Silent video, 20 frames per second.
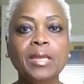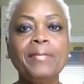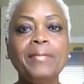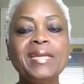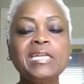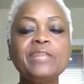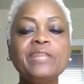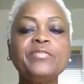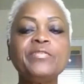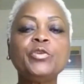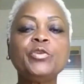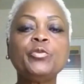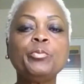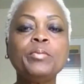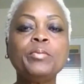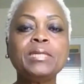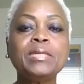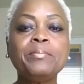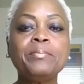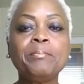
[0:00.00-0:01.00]
Many of you
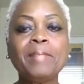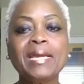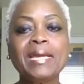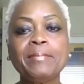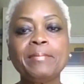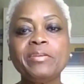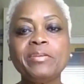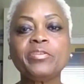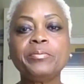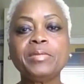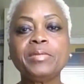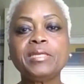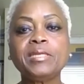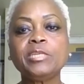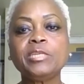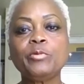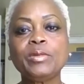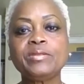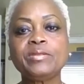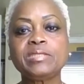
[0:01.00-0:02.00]
might be
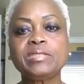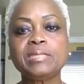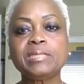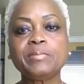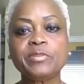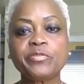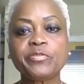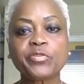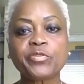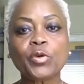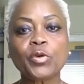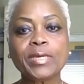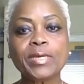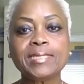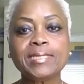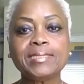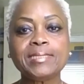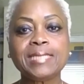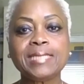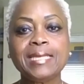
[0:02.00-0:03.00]
familiar with Sigmund
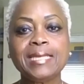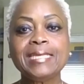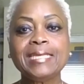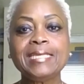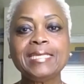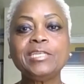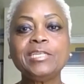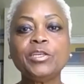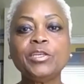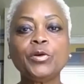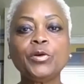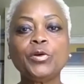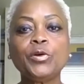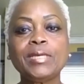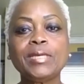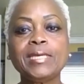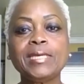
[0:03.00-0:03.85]
Freud's ego,